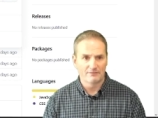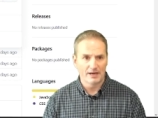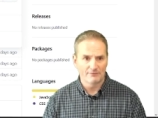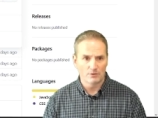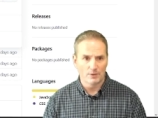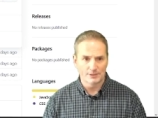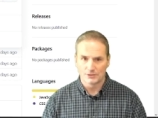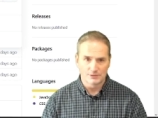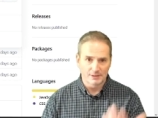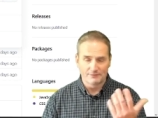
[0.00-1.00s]
have
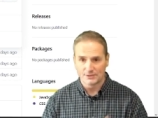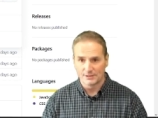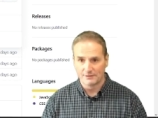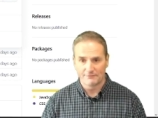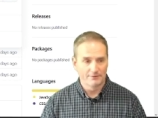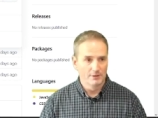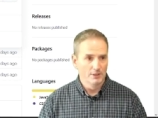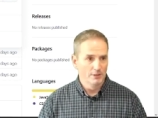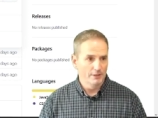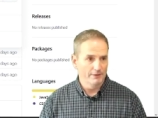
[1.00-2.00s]
questions. Obviously,
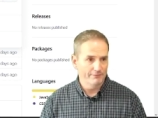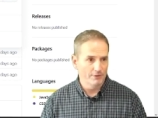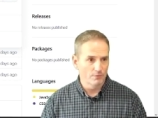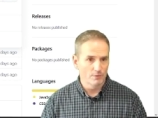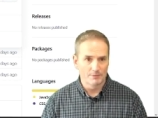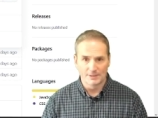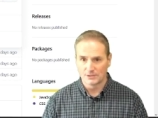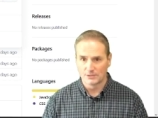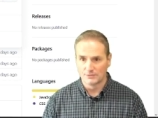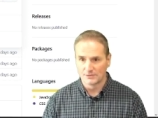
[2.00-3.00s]
if you're one of my
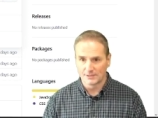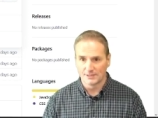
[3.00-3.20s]
students,